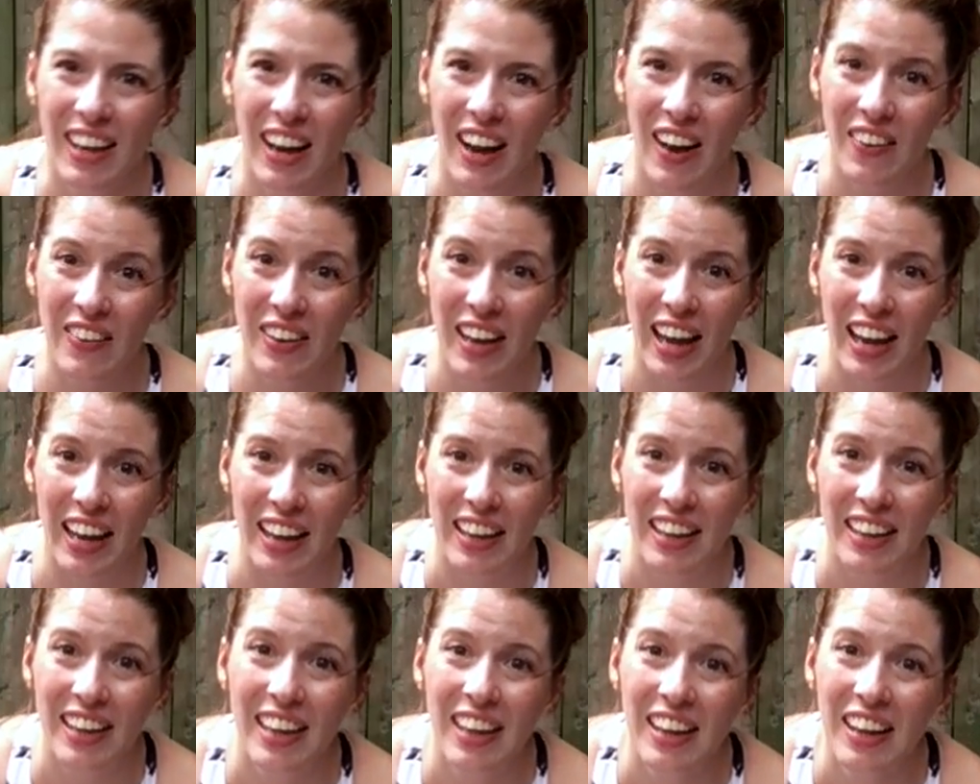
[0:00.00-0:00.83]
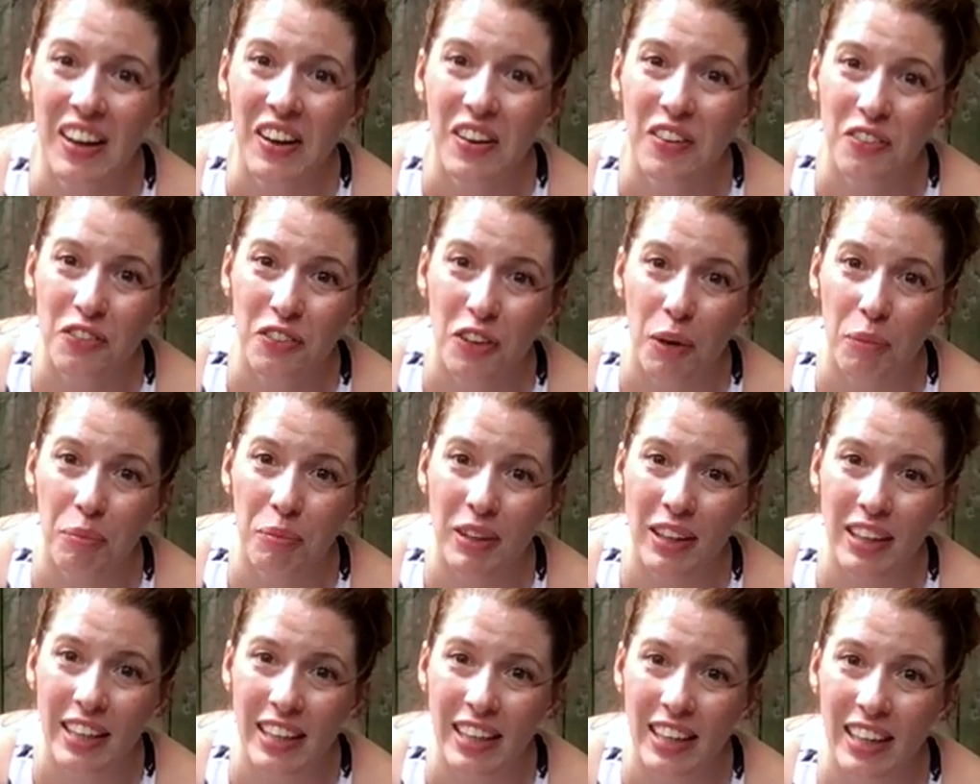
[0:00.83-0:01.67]
Okay, from
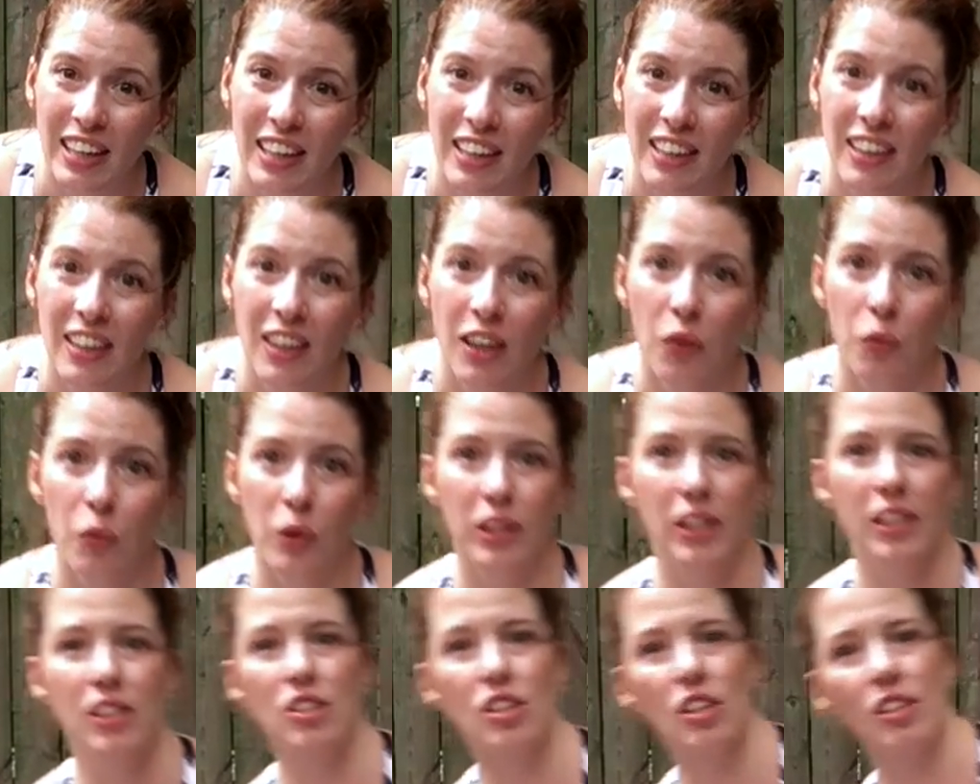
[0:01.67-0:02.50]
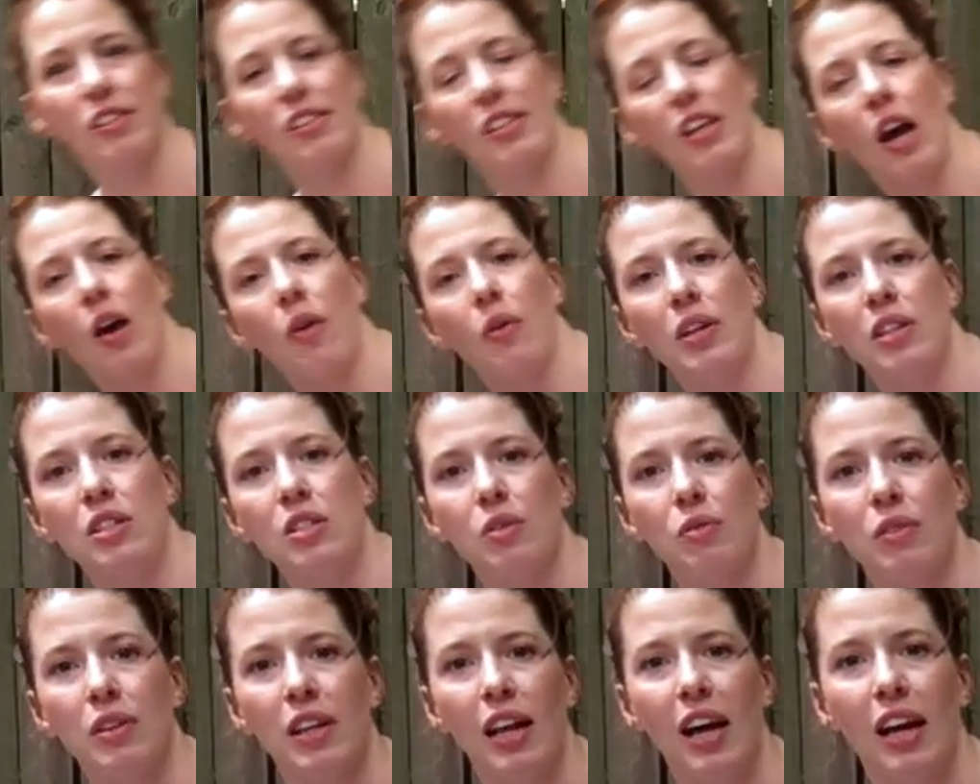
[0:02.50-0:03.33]
here we can just go
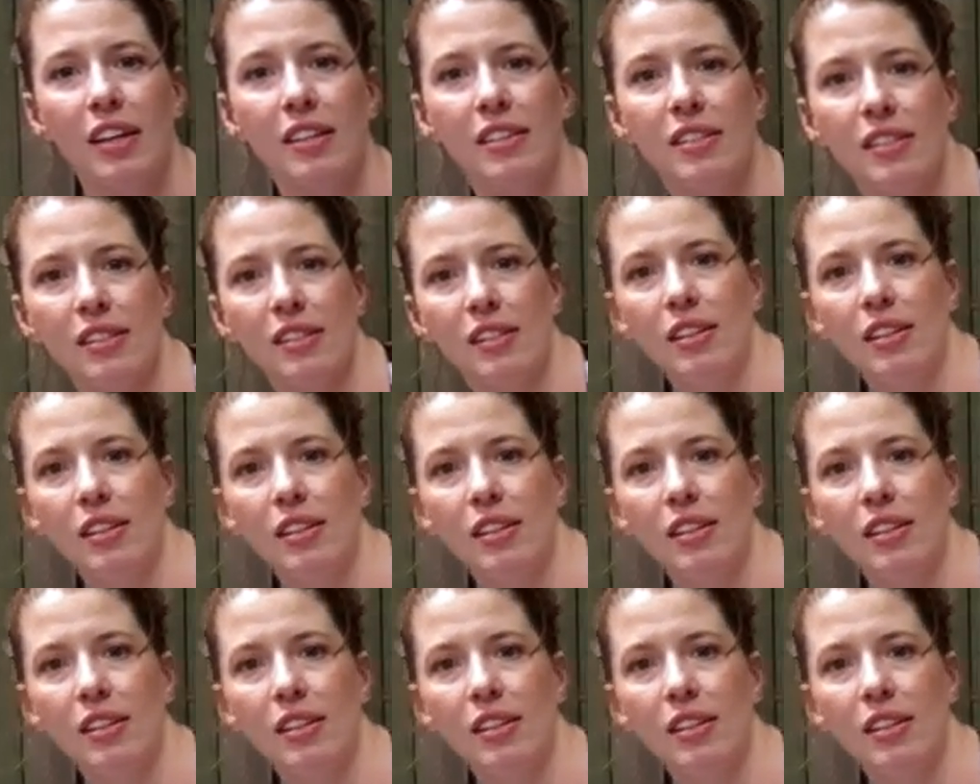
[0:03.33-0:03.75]
into a nice